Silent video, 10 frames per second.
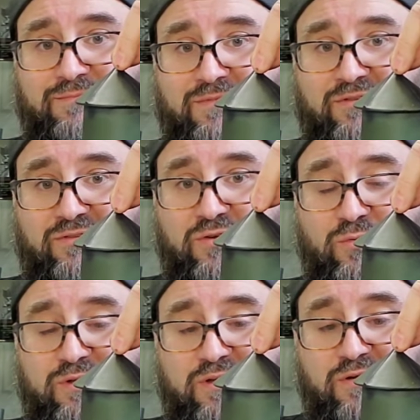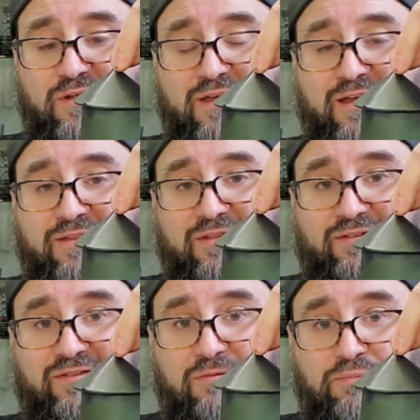This will go in here. And this
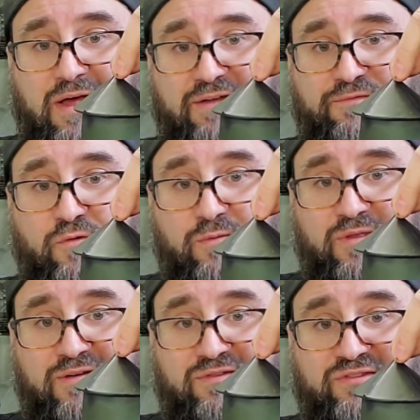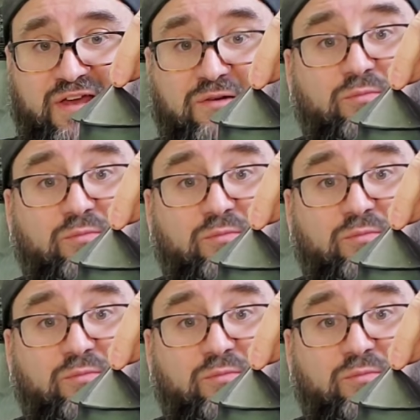is the platform that I've decided